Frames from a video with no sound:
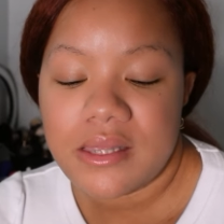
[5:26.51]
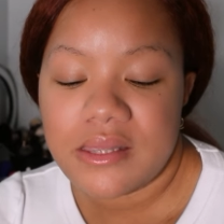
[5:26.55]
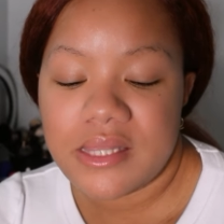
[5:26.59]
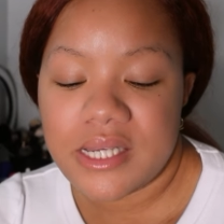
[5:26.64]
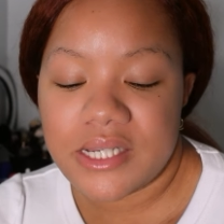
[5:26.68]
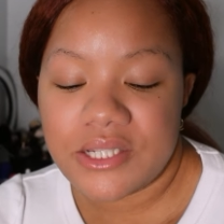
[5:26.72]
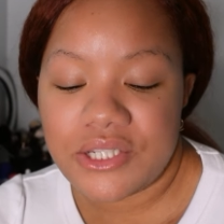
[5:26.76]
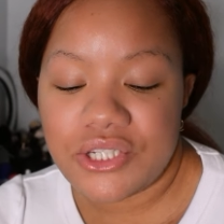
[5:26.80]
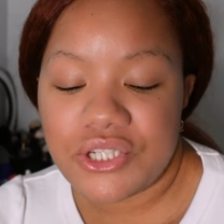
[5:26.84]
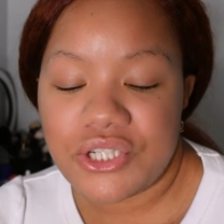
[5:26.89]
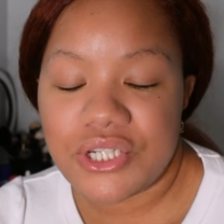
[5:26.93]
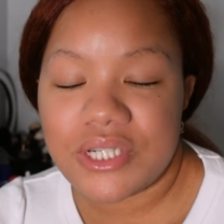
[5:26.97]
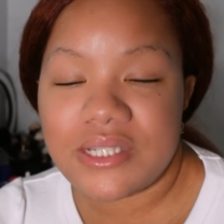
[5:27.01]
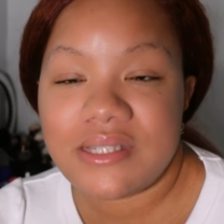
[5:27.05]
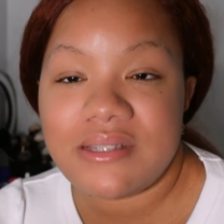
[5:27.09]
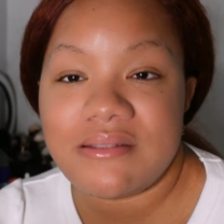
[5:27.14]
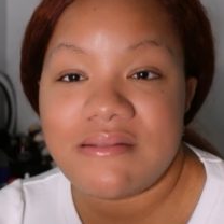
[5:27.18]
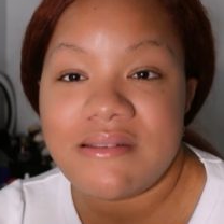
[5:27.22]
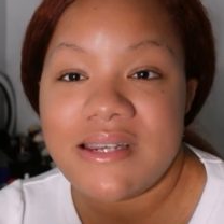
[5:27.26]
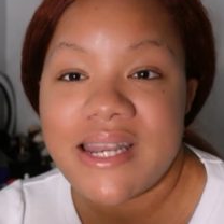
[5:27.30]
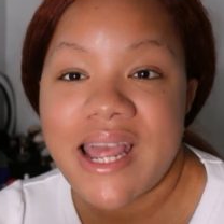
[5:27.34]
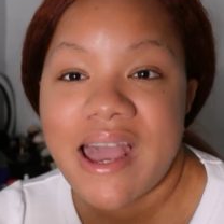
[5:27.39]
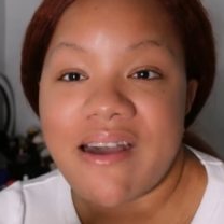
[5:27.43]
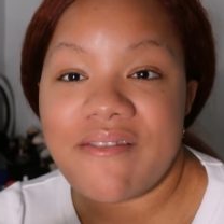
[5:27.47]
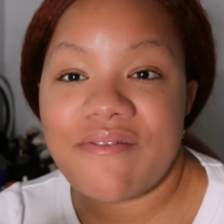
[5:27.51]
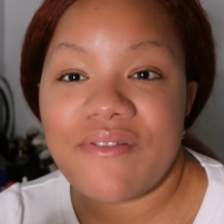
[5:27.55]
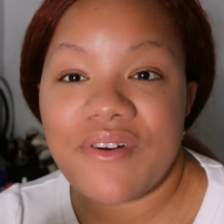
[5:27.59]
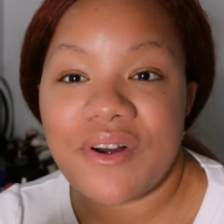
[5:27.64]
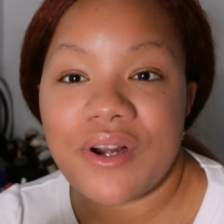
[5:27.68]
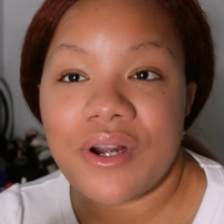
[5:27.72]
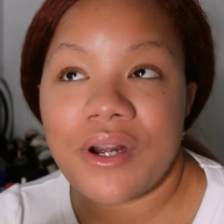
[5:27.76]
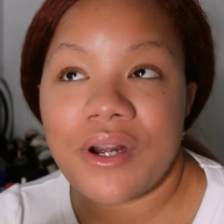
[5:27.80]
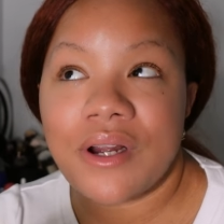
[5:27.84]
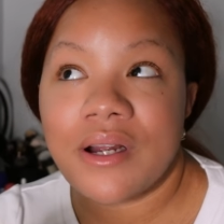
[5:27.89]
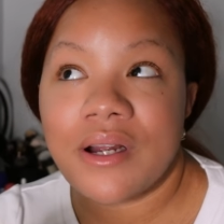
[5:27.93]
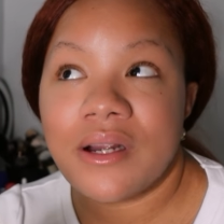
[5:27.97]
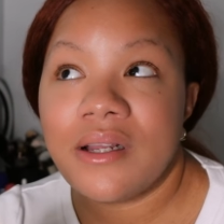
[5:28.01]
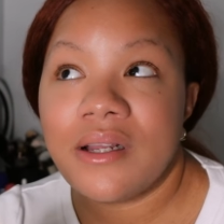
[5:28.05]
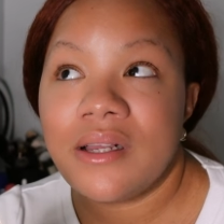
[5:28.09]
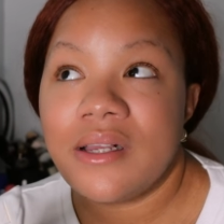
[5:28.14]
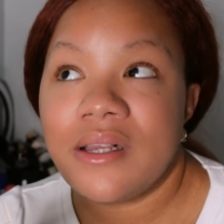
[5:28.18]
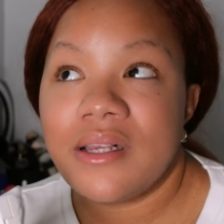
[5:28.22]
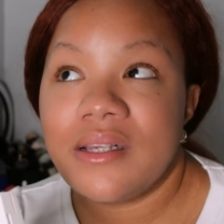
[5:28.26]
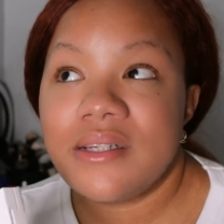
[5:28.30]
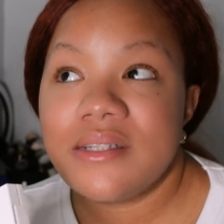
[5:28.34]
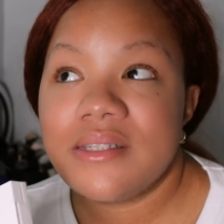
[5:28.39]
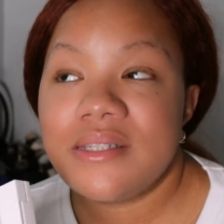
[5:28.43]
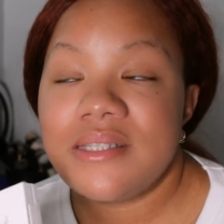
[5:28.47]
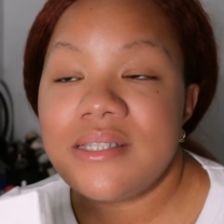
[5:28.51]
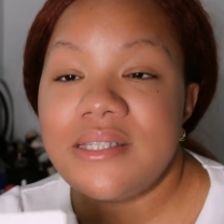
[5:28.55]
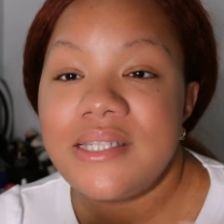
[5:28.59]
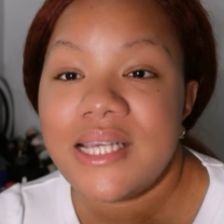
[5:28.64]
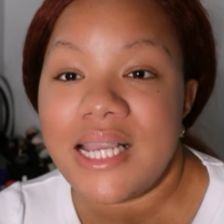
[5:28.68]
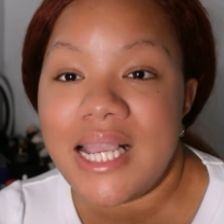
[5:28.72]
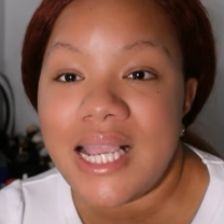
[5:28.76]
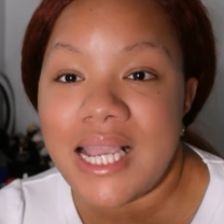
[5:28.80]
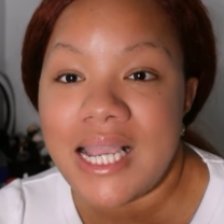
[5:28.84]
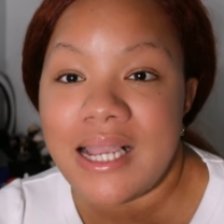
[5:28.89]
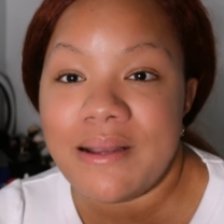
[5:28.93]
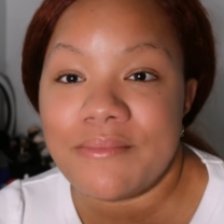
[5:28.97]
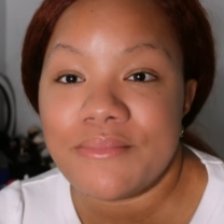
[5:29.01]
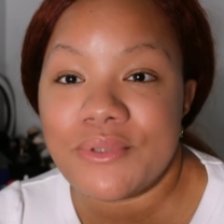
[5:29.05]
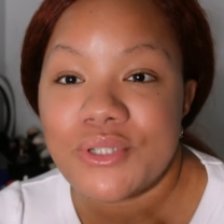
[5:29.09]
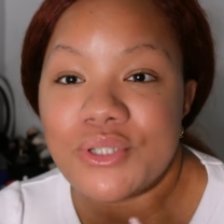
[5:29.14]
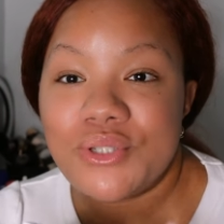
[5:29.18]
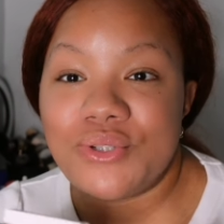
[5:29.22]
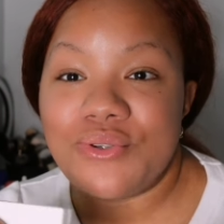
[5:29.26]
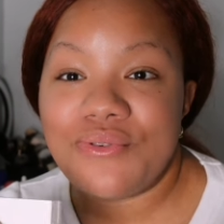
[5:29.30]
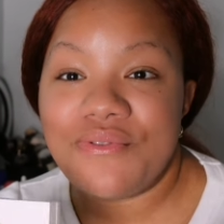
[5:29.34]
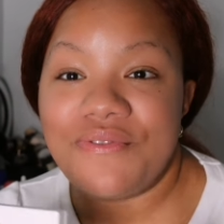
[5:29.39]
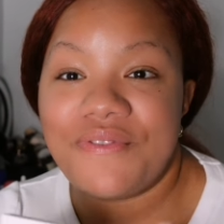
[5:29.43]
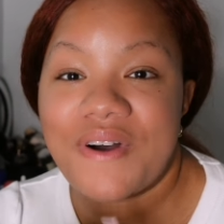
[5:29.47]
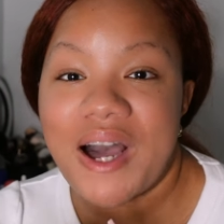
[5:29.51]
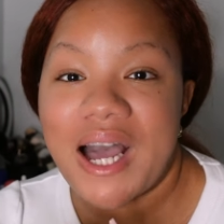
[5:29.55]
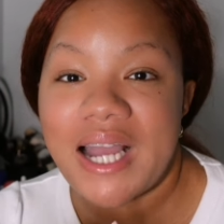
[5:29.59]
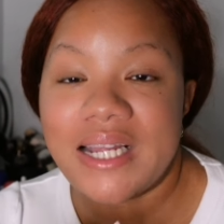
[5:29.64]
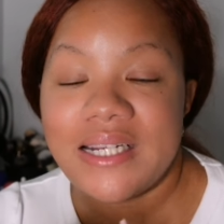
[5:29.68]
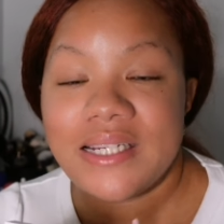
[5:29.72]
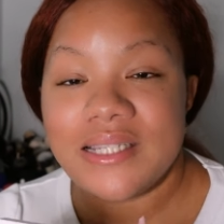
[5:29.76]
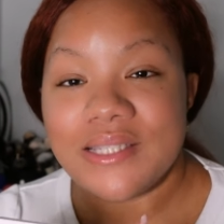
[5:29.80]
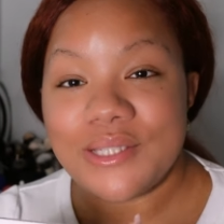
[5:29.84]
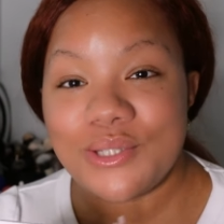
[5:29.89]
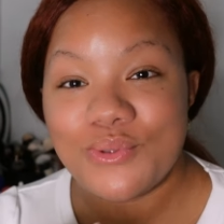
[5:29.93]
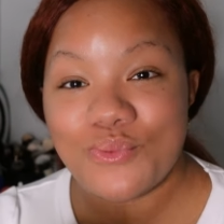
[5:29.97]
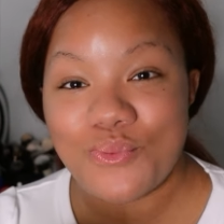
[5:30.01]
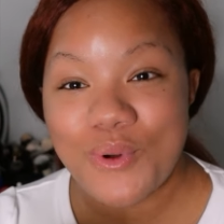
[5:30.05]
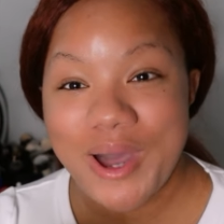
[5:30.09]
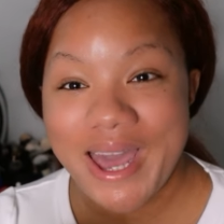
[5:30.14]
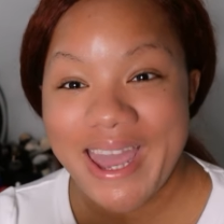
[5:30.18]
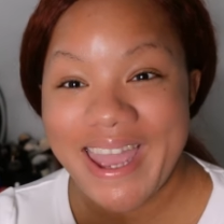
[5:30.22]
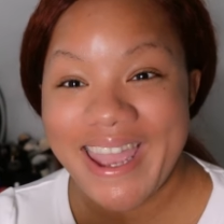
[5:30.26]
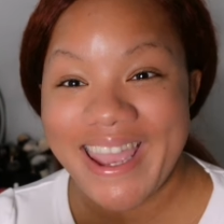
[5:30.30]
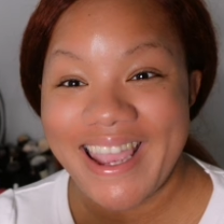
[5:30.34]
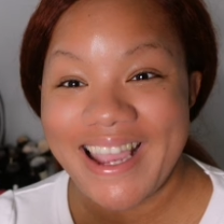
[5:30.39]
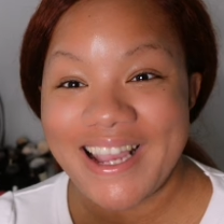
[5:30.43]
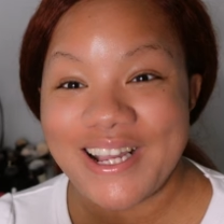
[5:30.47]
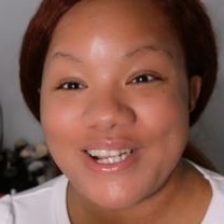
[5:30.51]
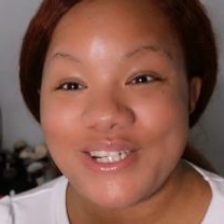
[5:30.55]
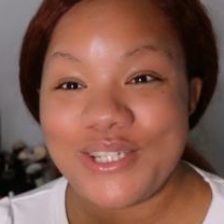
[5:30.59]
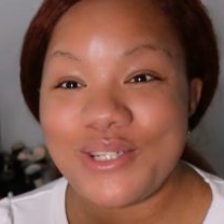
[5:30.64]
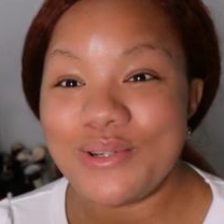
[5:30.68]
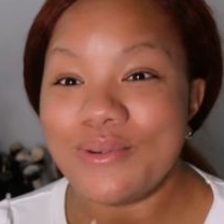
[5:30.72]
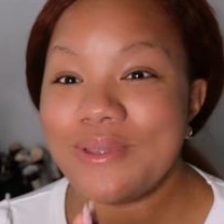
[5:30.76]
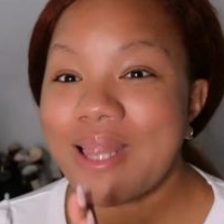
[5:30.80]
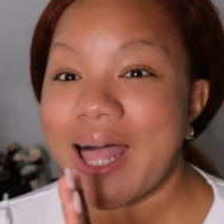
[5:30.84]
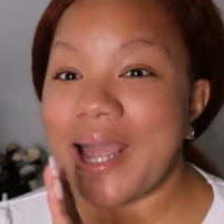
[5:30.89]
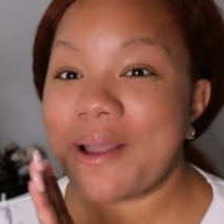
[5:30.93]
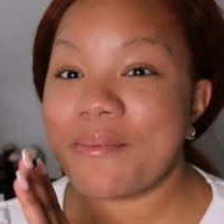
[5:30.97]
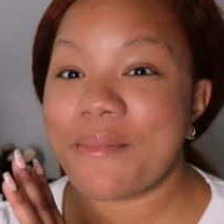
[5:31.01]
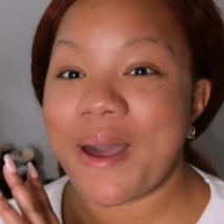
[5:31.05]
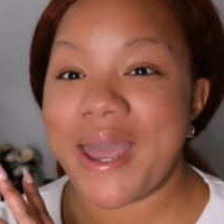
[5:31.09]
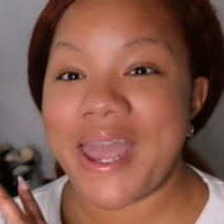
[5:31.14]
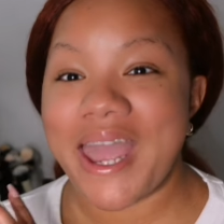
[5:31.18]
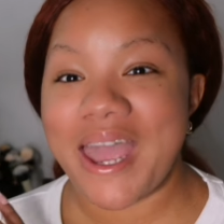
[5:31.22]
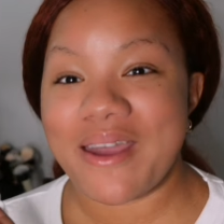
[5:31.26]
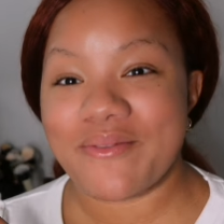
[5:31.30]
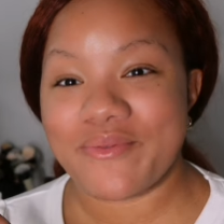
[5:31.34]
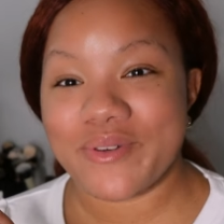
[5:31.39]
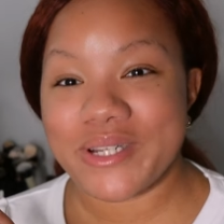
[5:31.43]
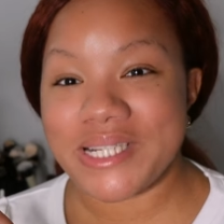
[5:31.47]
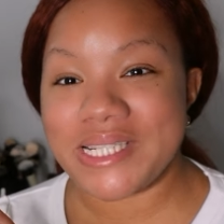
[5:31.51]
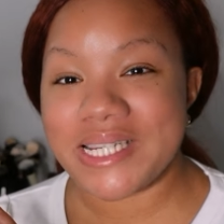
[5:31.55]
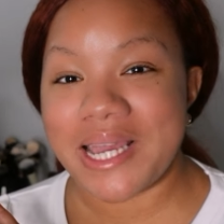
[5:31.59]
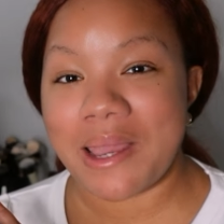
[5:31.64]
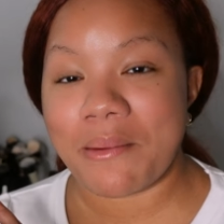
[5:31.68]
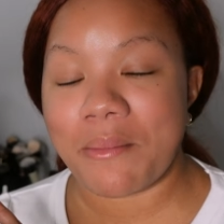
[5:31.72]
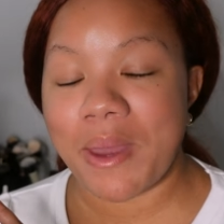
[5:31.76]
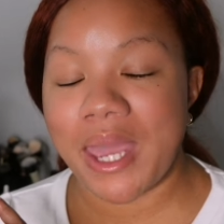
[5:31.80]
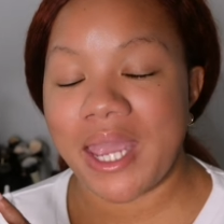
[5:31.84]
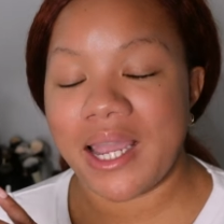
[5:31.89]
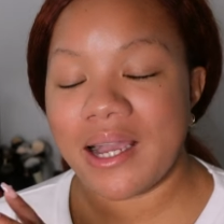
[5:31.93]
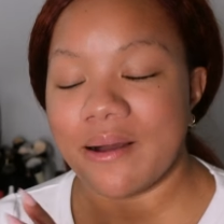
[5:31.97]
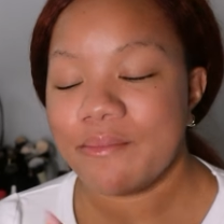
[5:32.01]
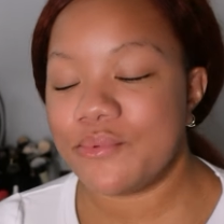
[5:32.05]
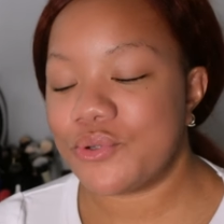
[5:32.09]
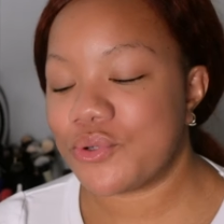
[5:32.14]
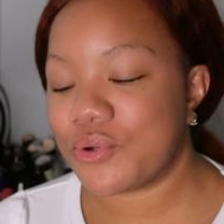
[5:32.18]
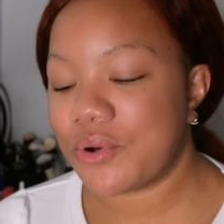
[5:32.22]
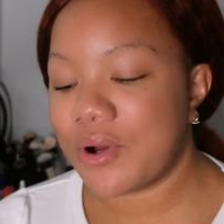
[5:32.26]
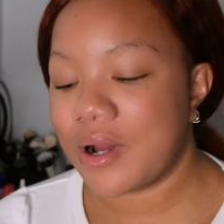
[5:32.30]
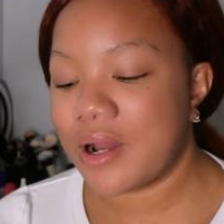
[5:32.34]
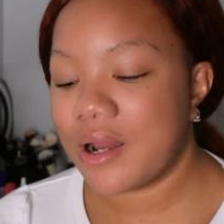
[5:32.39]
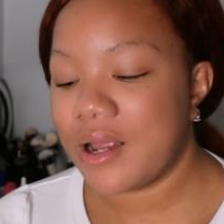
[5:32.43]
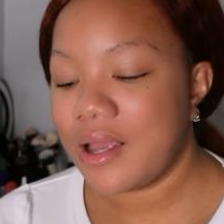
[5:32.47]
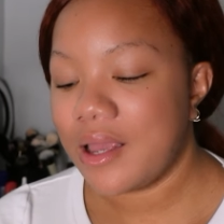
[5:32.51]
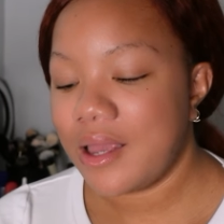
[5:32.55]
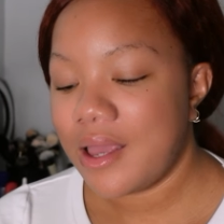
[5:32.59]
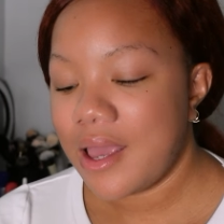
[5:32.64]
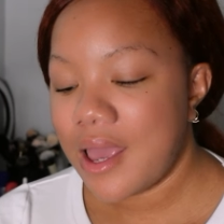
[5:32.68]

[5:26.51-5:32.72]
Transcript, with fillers: This just never seemed to find its way to like my everyday makeup drawer